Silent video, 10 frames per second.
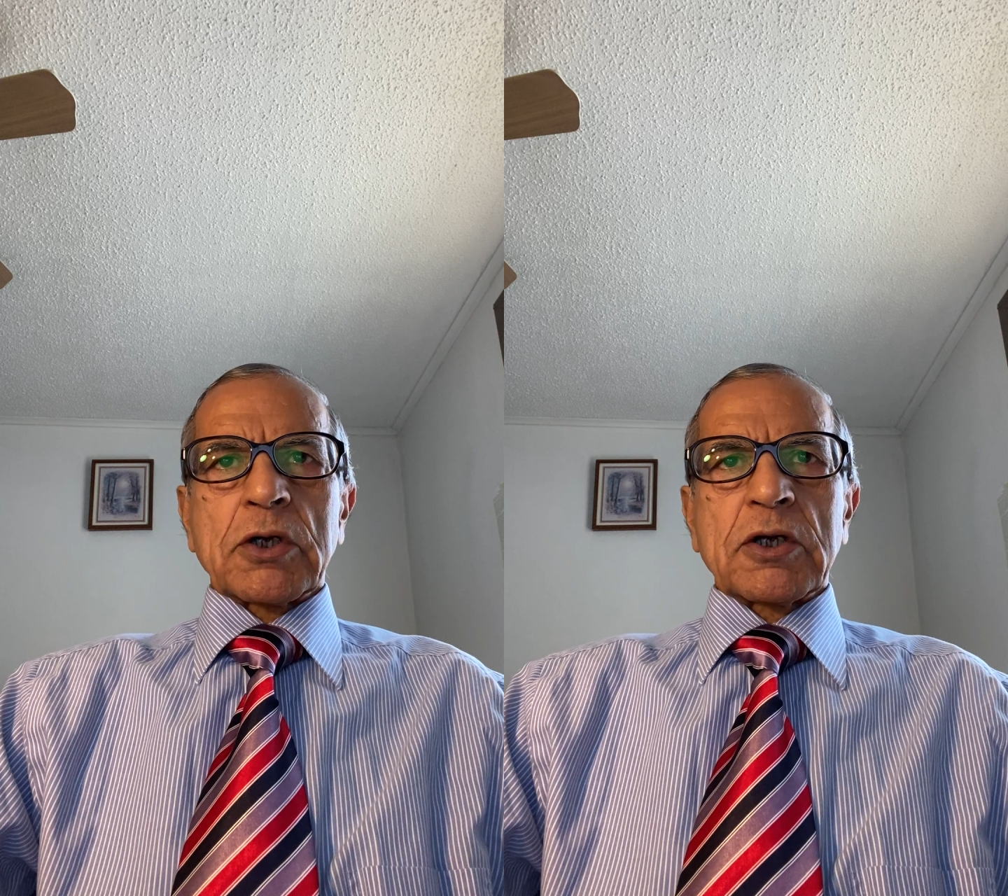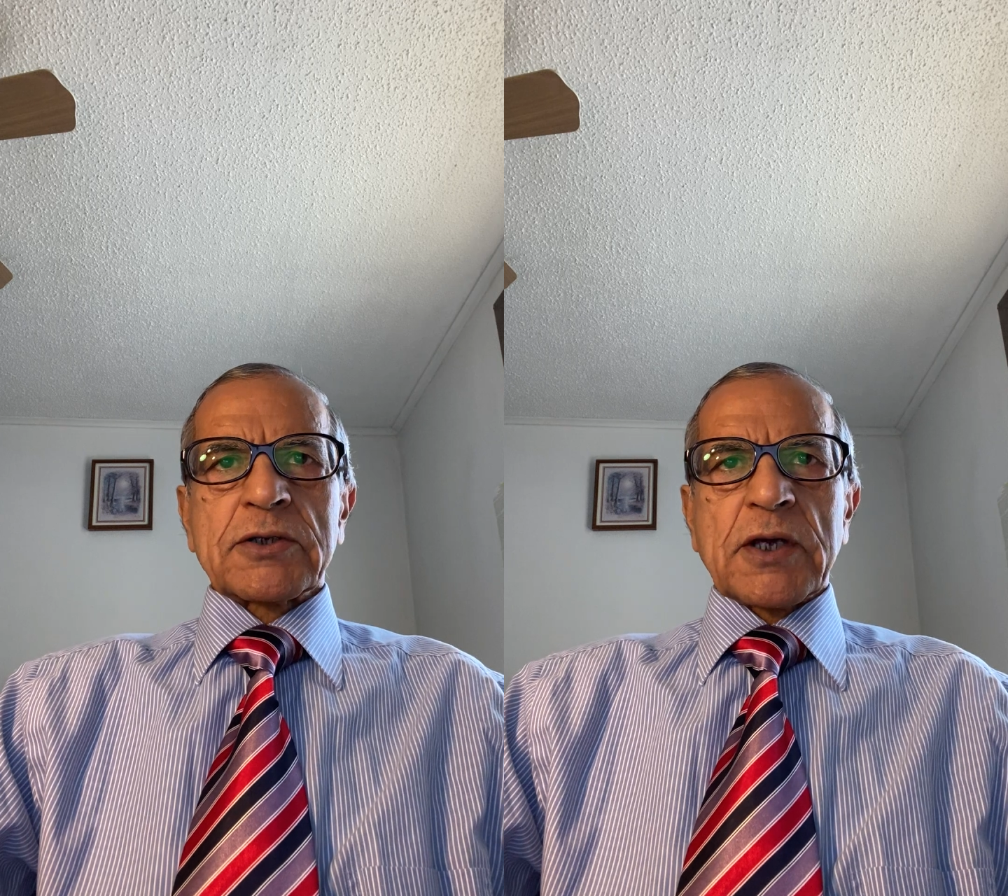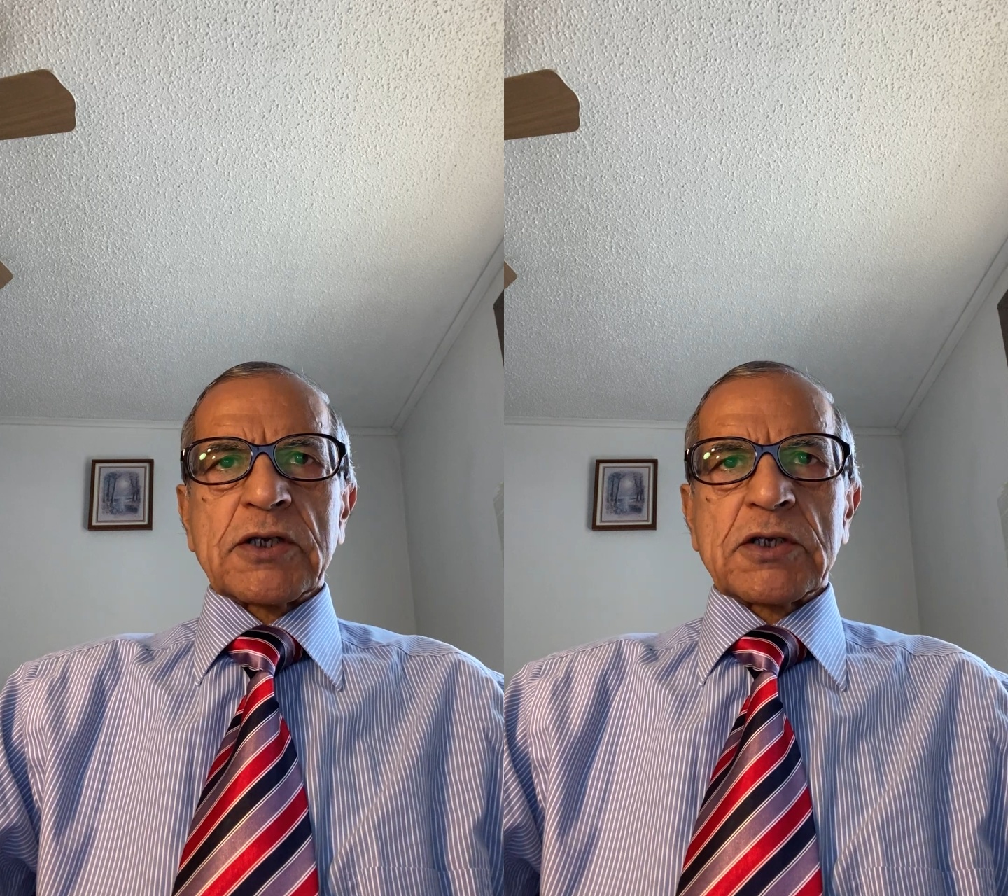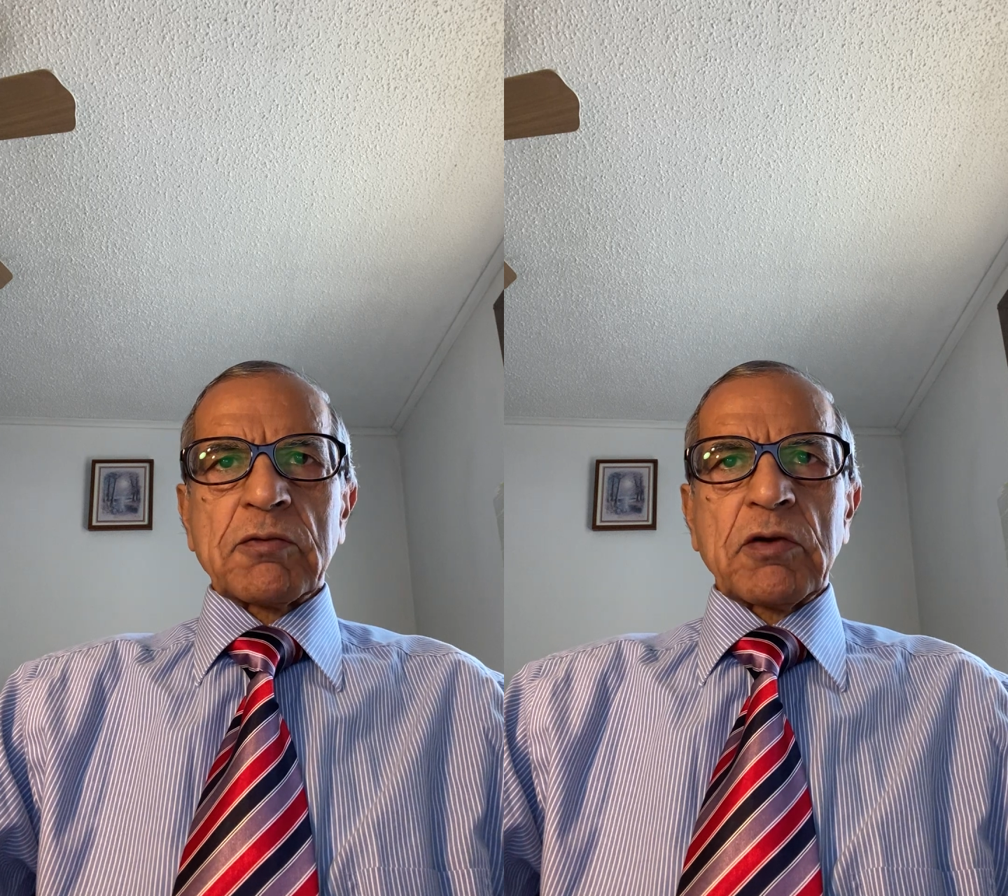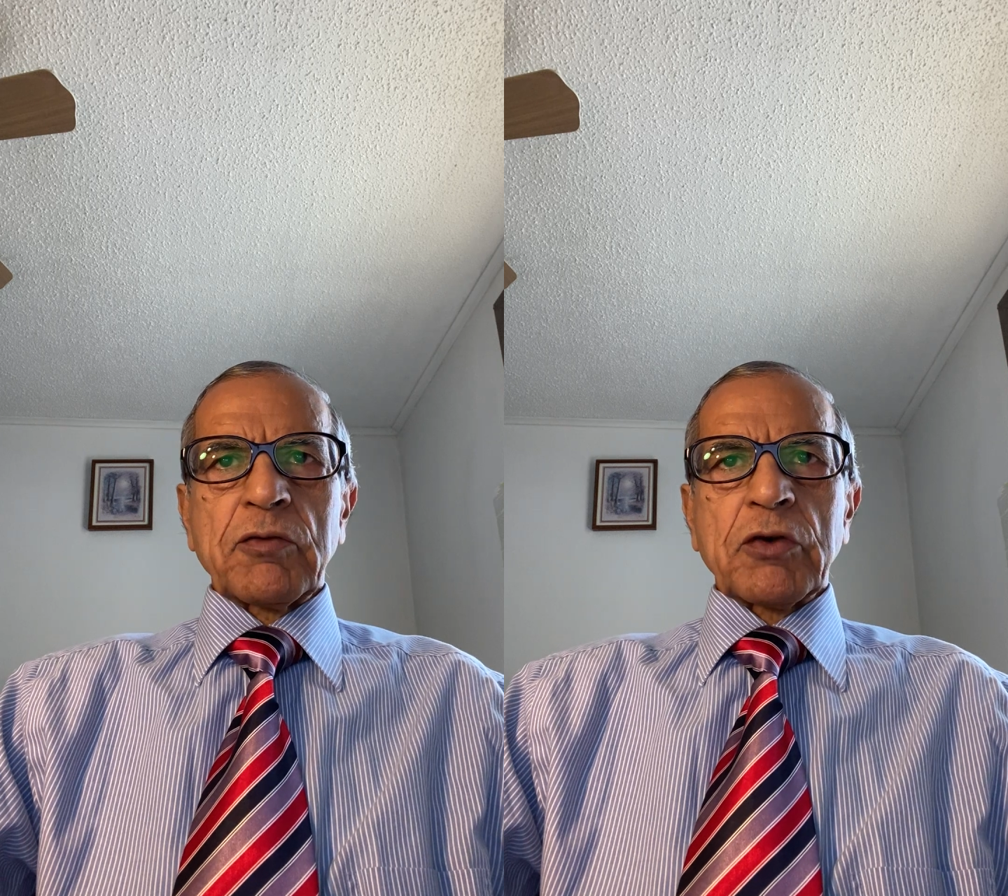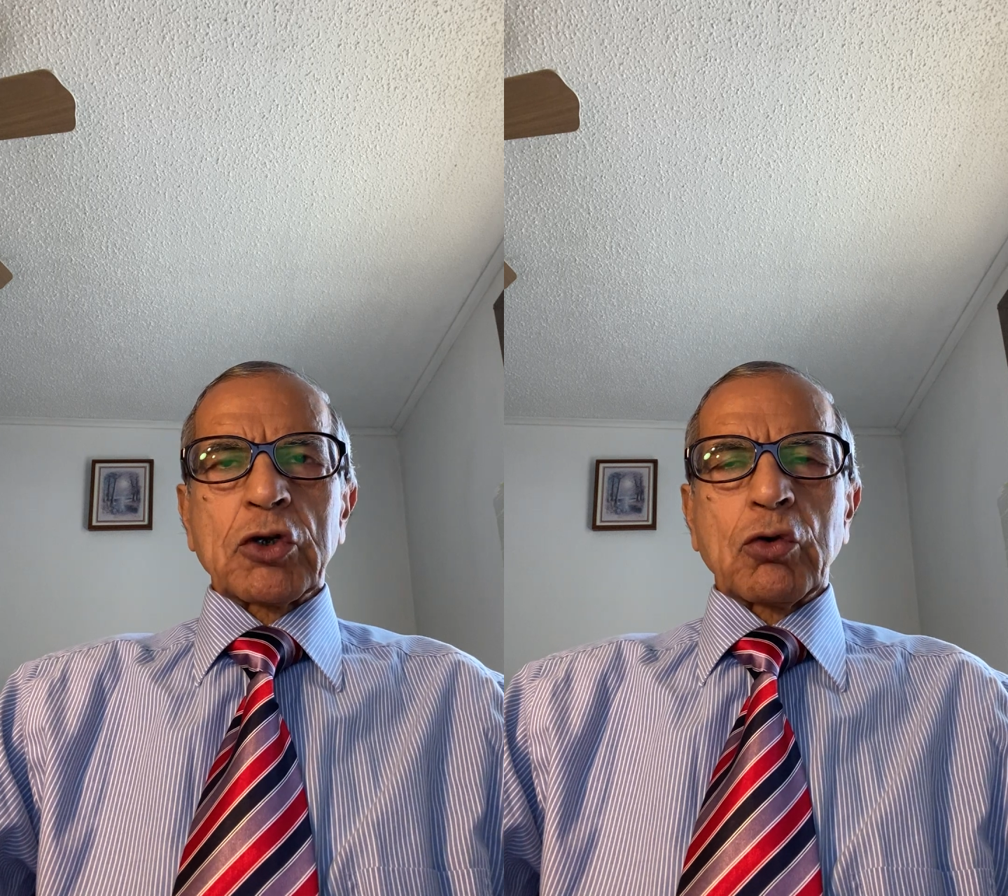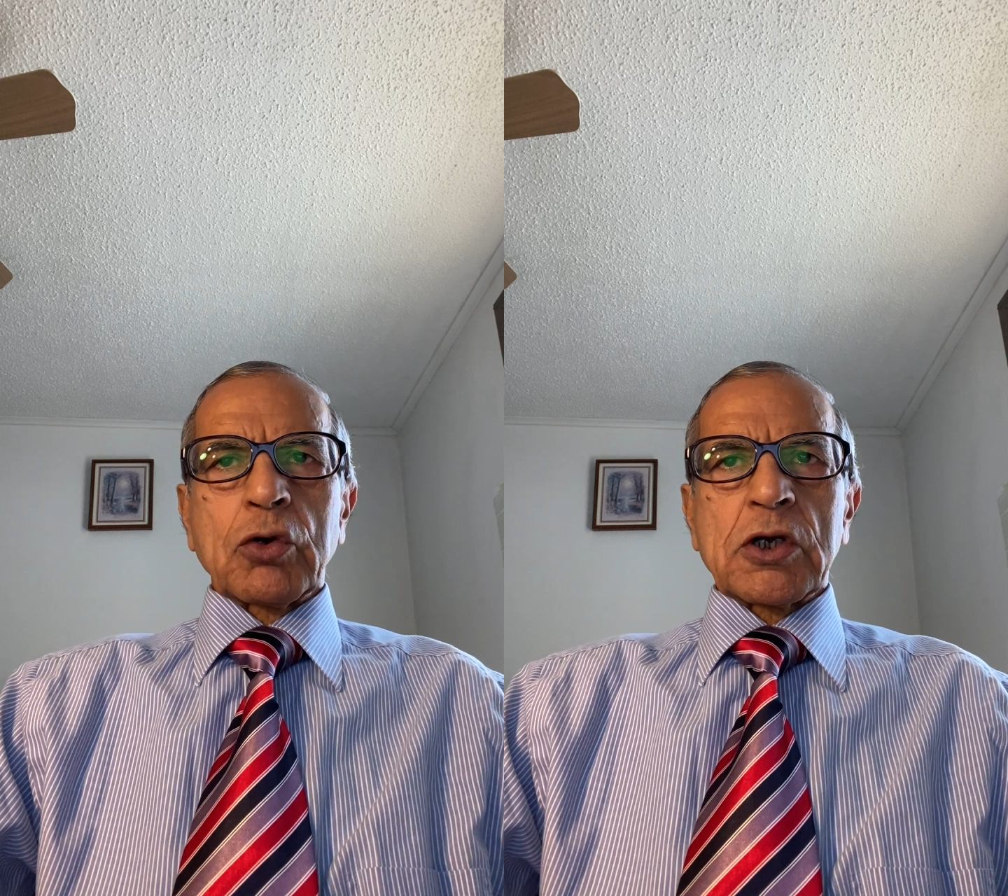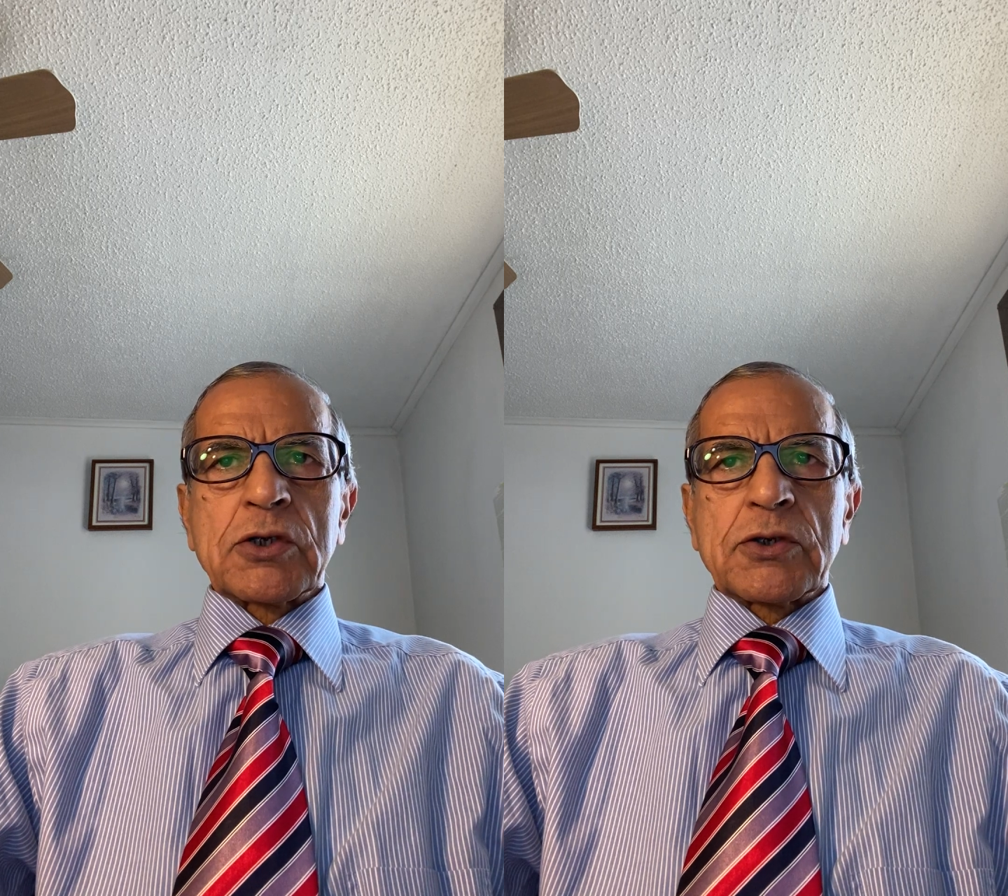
decisively victorious,